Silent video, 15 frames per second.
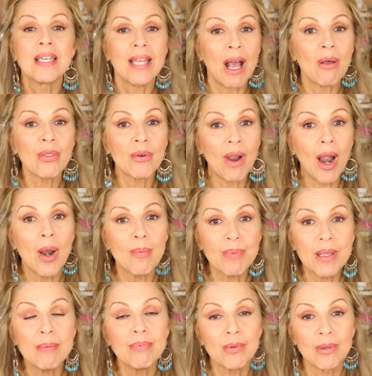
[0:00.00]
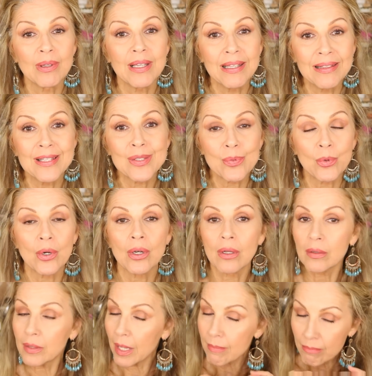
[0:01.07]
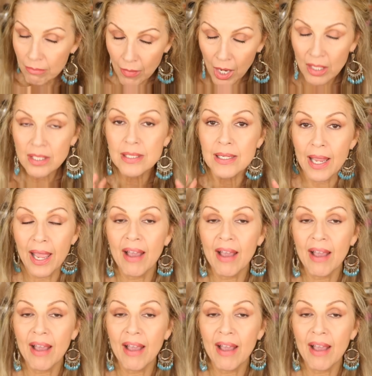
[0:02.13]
Now, there are people in this world that must